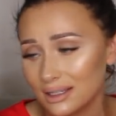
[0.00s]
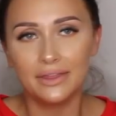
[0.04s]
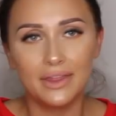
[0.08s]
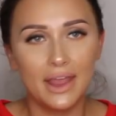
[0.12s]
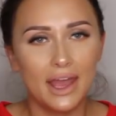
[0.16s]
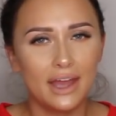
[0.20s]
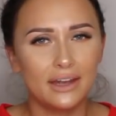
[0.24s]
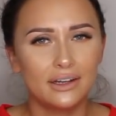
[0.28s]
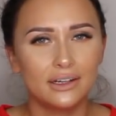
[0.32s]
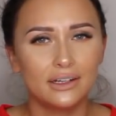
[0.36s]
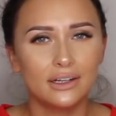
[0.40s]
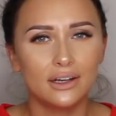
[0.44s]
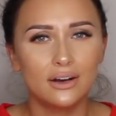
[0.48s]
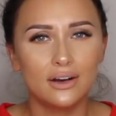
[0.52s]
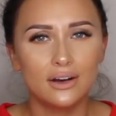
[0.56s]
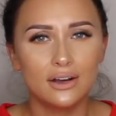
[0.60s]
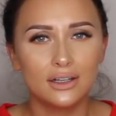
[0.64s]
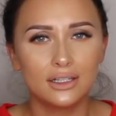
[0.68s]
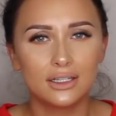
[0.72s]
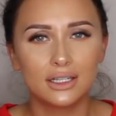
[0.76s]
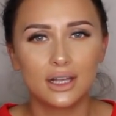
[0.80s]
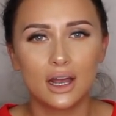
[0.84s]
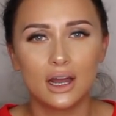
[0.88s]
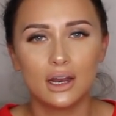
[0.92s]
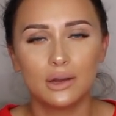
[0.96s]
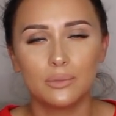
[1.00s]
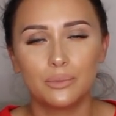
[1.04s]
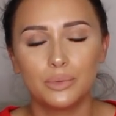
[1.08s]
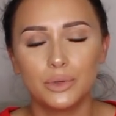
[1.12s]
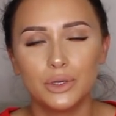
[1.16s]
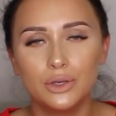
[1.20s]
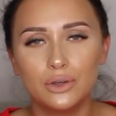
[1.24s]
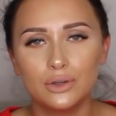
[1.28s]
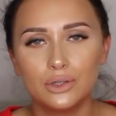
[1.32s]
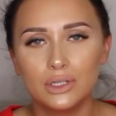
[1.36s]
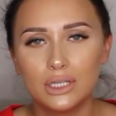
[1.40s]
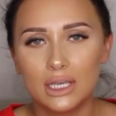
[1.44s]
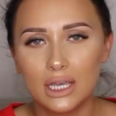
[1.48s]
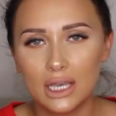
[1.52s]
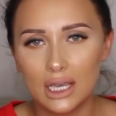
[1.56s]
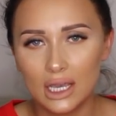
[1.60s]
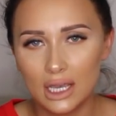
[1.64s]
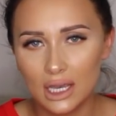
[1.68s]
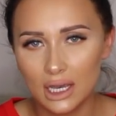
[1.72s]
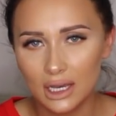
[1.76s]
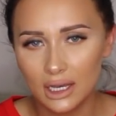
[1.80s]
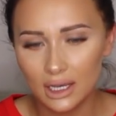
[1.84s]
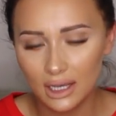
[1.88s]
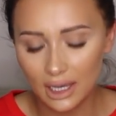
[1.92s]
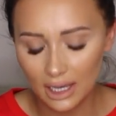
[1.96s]
And then last kind of
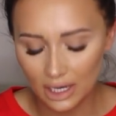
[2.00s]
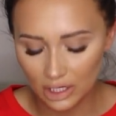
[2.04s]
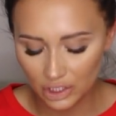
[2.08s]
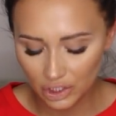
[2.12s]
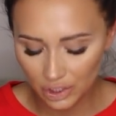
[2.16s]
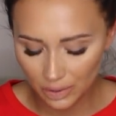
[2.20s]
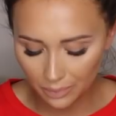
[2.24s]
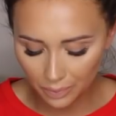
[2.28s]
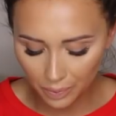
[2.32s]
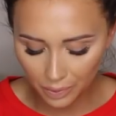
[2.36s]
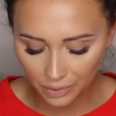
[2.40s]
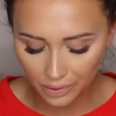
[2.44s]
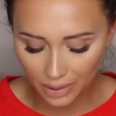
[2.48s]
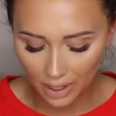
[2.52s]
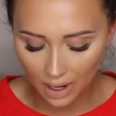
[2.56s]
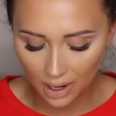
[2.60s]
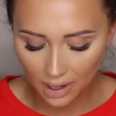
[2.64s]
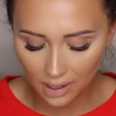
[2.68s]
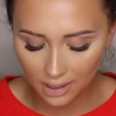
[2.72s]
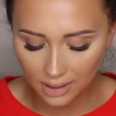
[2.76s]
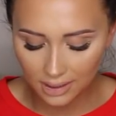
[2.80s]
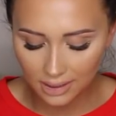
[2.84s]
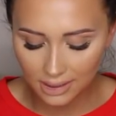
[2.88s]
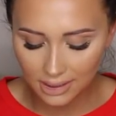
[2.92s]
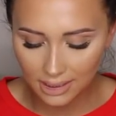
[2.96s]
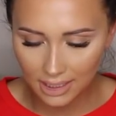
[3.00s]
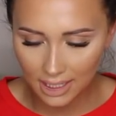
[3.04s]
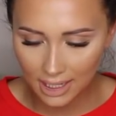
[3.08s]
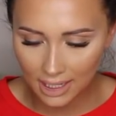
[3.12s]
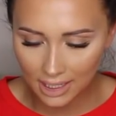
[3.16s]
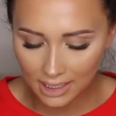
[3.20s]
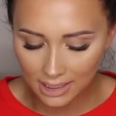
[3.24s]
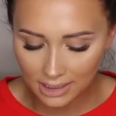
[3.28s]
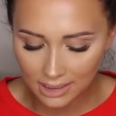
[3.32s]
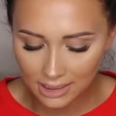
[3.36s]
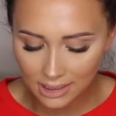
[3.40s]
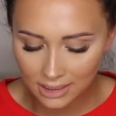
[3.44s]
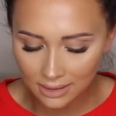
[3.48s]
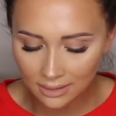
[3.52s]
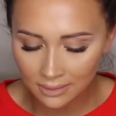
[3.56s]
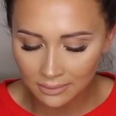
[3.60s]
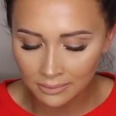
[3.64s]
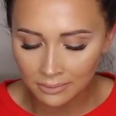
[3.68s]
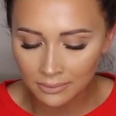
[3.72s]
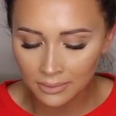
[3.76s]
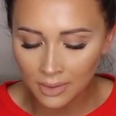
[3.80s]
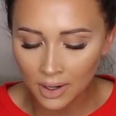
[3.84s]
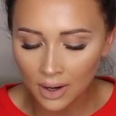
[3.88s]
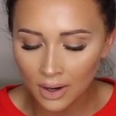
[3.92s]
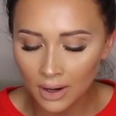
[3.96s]
beauty-ish product is
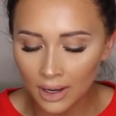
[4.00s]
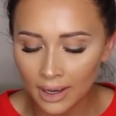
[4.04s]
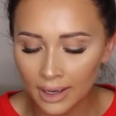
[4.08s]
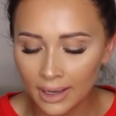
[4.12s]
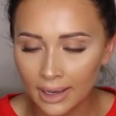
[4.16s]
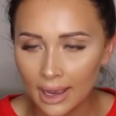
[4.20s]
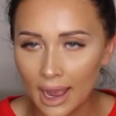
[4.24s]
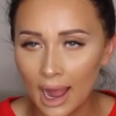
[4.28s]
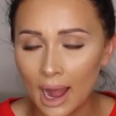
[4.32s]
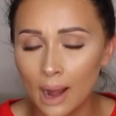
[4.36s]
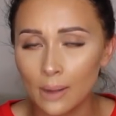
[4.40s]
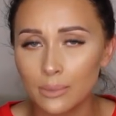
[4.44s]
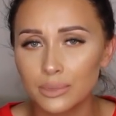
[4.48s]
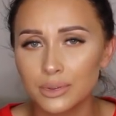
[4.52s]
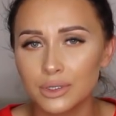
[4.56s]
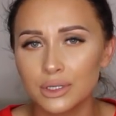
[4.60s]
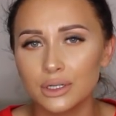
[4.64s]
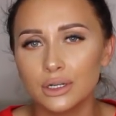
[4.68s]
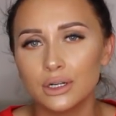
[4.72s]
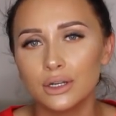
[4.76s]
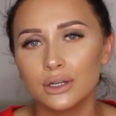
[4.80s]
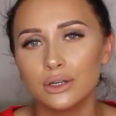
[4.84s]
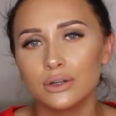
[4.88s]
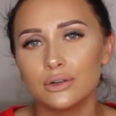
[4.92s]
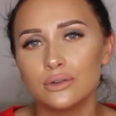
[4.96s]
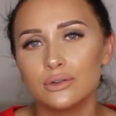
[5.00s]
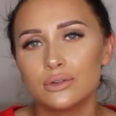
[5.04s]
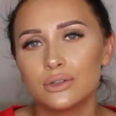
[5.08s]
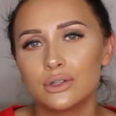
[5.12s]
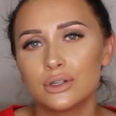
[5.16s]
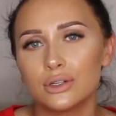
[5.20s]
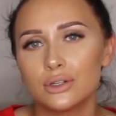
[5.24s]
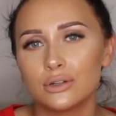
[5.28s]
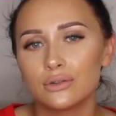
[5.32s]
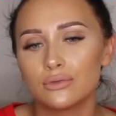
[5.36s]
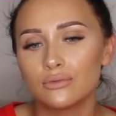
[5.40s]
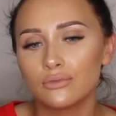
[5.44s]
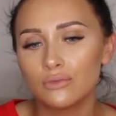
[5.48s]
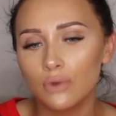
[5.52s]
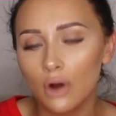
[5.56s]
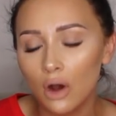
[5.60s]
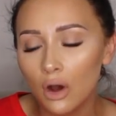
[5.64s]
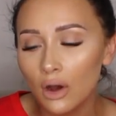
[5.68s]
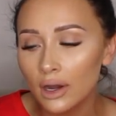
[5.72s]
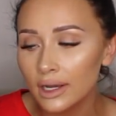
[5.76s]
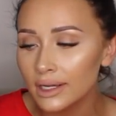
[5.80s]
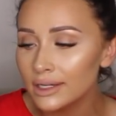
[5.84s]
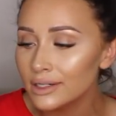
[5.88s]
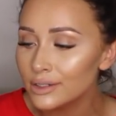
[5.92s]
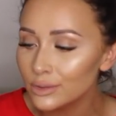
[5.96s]
my absolute
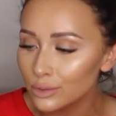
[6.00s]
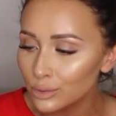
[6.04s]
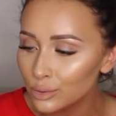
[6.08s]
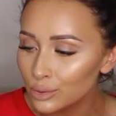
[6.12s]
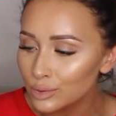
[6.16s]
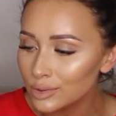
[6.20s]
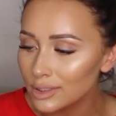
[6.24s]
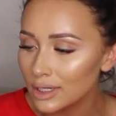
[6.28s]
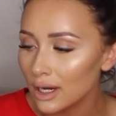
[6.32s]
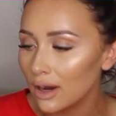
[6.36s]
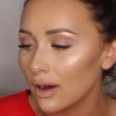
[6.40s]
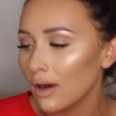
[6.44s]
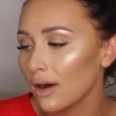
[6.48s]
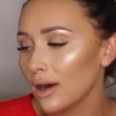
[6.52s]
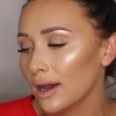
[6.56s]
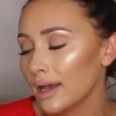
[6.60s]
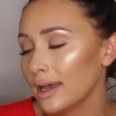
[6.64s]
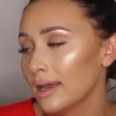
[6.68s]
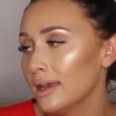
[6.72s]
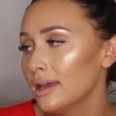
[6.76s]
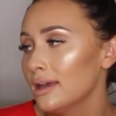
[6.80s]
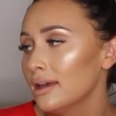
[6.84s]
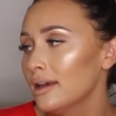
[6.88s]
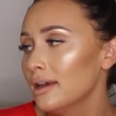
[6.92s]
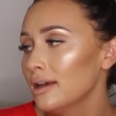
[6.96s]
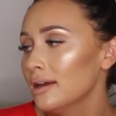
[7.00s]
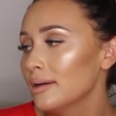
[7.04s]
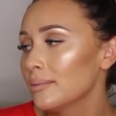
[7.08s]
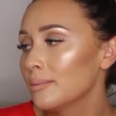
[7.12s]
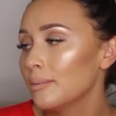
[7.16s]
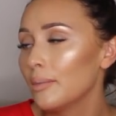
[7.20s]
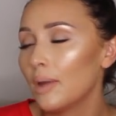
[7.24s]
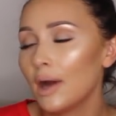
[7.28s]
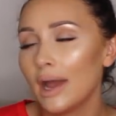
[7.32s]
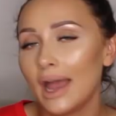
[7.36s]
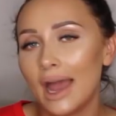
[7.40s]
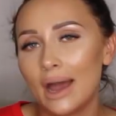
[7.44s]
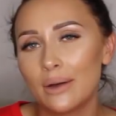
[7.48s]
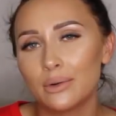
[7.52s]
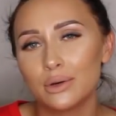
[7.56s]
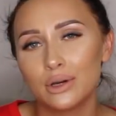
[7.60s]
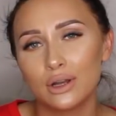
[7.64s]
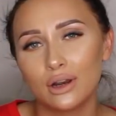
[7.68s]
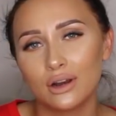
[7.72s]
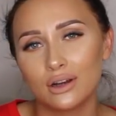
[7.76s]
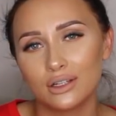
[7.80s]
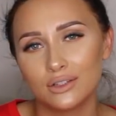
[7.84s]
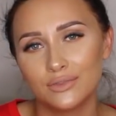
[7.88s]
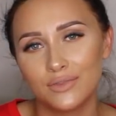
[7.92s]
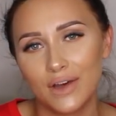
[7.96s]
ride or die my
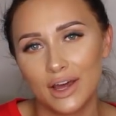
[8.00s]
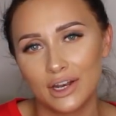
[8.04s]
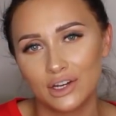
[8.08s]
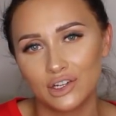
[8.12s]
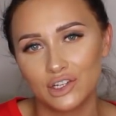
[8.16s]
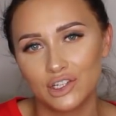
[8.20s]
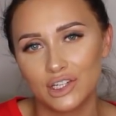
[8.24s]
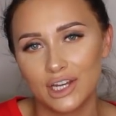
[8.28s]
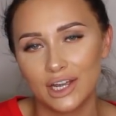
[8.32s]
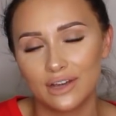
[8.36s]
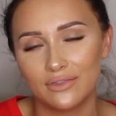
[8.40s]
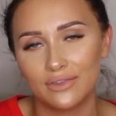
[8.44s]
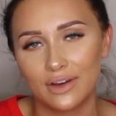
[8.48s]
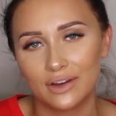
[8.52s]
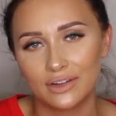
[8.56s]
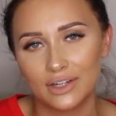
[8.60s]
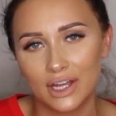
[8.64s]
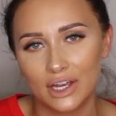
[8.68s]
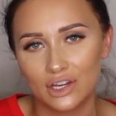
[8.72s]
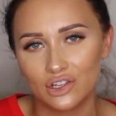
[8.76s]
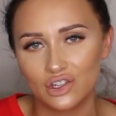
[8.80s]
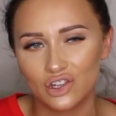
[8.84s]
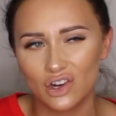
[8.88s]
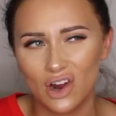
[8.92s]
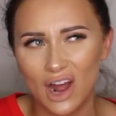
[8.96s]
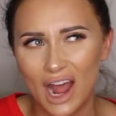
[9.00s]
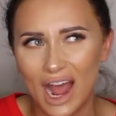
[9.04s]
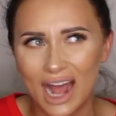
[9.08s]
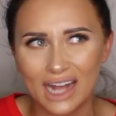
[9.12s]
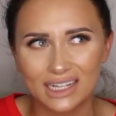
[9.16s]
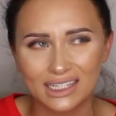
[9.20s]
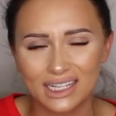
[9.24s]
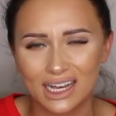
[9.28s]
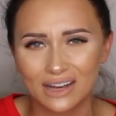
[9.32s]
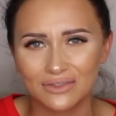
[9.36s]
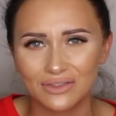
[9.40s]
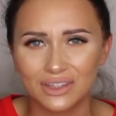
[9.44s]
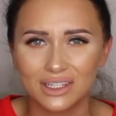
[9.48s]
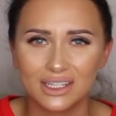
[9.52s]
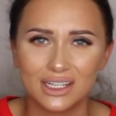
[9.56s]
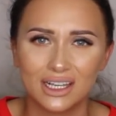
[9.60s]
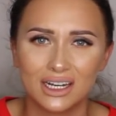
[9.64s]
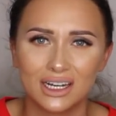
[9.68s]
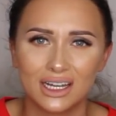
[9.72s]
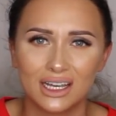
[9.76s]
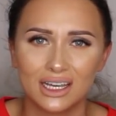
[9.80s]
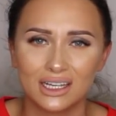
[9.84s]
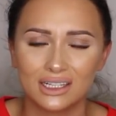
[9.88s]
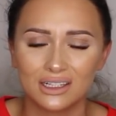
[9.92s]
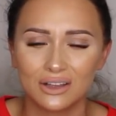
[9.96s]
Hourglass Vanish Stick Foundation. I had to have this
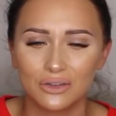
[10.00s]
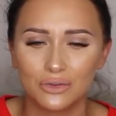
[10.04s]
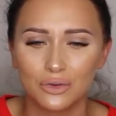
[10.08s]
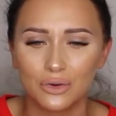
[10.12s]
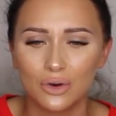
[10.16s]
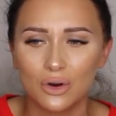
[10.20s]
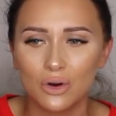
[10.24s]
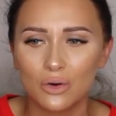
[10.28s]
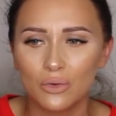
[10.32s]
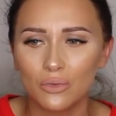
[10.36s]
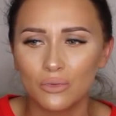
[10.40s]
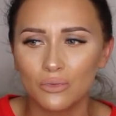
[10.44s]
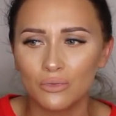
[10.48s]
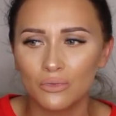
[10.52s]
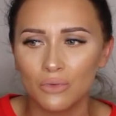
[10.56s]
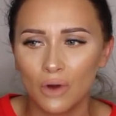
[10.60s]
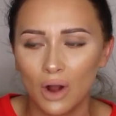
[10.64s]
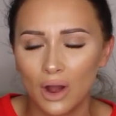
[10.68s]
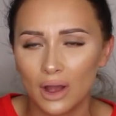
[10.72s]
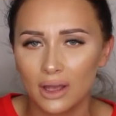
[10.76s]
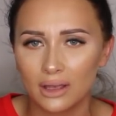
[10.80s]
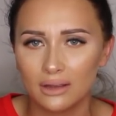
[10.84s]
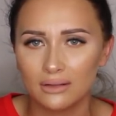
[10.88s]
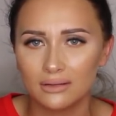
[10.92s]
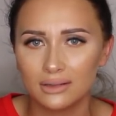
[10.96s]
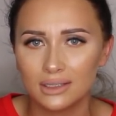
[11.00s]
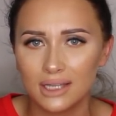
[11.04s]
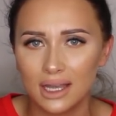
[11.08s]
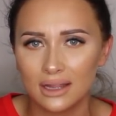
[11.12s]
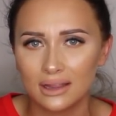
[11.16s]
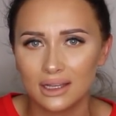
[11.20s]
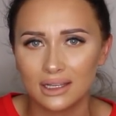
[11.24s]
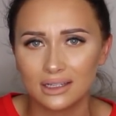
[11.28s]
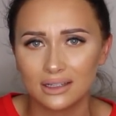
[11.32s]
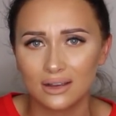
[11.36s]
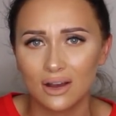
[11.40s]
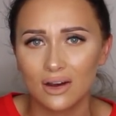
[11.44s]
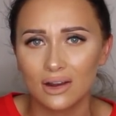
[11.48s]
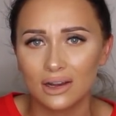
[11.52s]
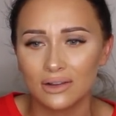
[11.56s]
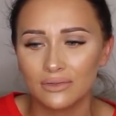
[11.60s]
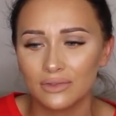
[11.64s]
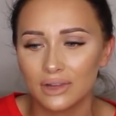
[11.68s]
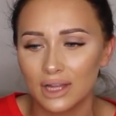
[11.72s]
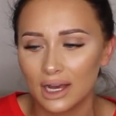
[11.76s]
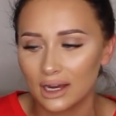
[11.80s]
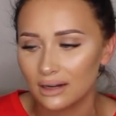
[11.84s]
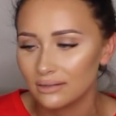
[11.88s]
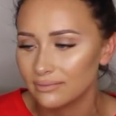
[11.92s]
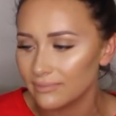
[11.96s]
in here because I thought, right, 10 things I can't live
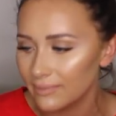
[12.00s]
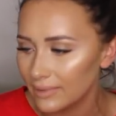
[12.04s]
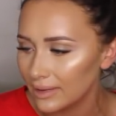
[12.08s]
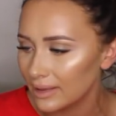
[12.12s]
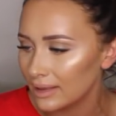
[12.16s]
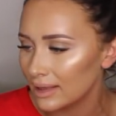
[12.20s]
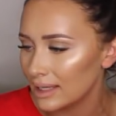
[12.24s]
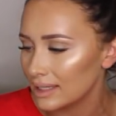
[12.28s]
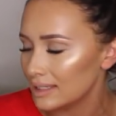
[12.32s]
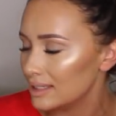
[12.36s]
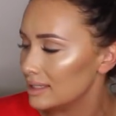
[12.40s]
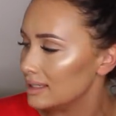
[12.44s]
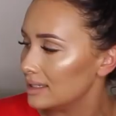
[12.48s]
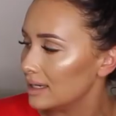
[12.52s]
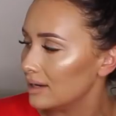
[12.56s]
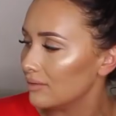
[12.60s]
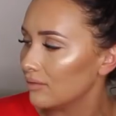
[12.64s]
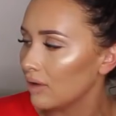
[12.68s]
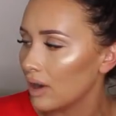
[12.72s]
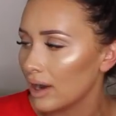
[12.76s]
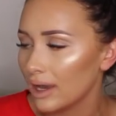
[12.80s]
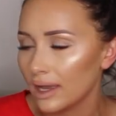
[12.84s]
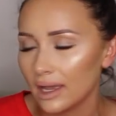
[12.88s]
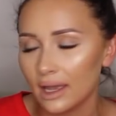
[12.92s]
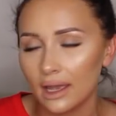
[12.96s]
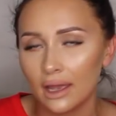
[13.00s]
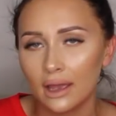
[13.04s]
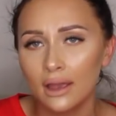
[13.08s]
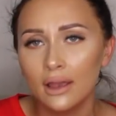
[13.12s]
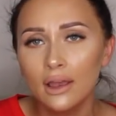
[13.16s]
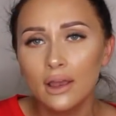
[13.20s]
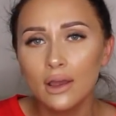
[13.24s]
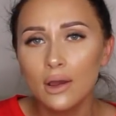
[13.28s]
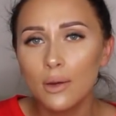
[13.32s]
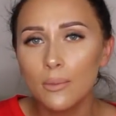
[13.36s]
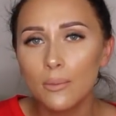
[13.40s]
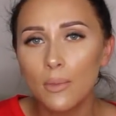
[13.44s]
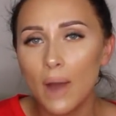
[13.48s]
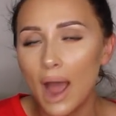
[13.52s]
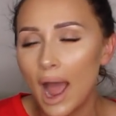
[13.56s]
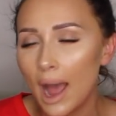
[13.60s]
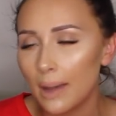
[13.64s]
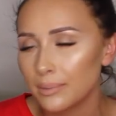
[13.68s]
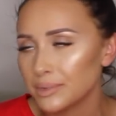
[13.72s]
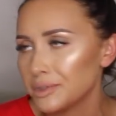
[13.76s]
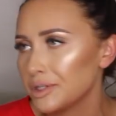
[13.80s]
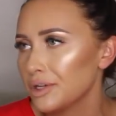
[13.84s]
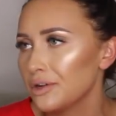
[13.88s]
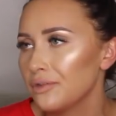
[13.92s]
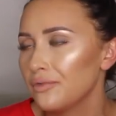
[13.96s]
without. This is it right here.
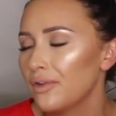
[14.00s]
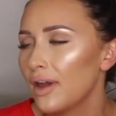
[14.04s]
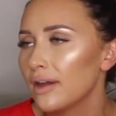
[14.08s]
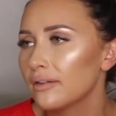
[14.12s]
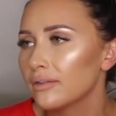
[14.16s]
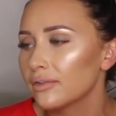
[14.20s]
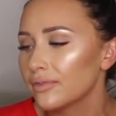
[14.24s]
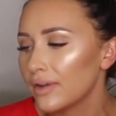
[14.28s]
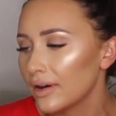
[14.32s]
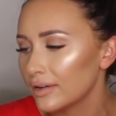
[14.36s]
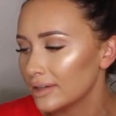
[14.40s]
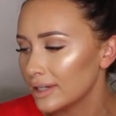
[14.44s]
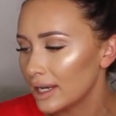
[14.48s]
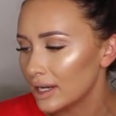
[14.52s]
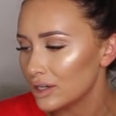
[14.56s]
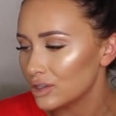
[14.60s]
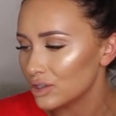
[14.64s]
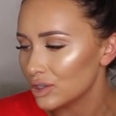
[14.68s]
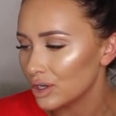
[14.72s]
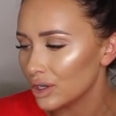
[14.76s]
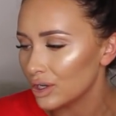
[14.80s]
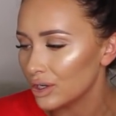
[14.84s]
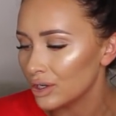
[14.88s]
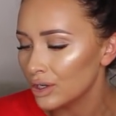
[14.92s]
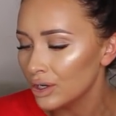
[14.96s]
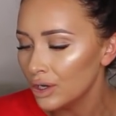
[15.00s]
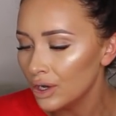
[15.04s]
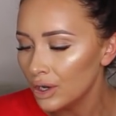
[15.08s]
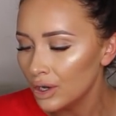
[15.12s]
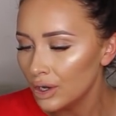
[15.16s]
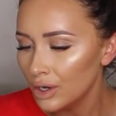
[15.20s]
Absolute favourite foundation.